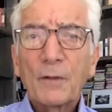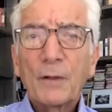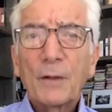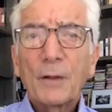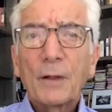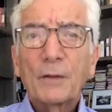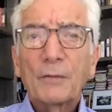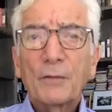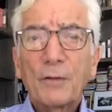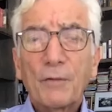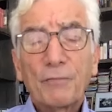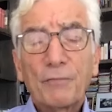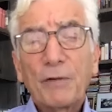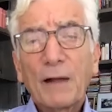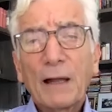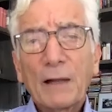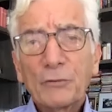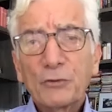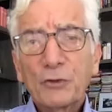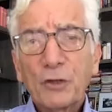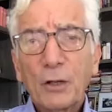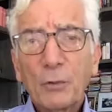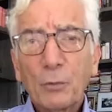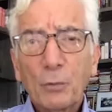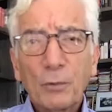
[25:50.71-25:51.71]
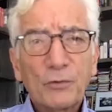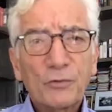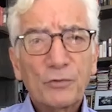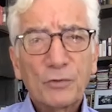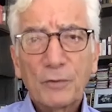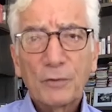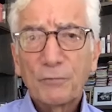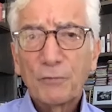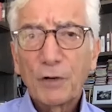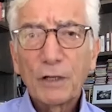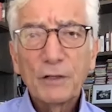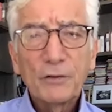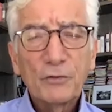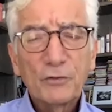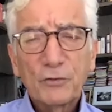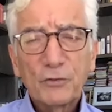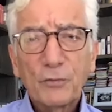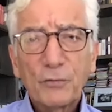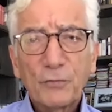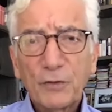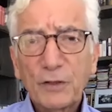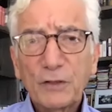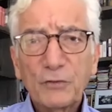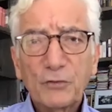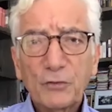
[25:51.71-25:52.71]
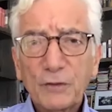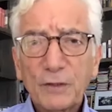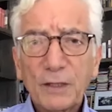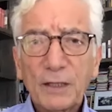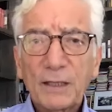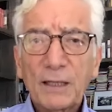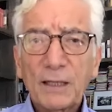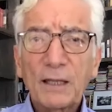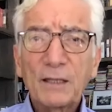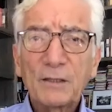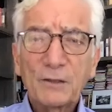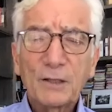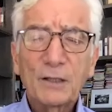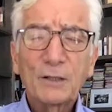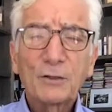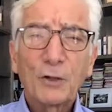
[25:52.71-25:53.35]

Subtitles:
The founder was a very sophisticated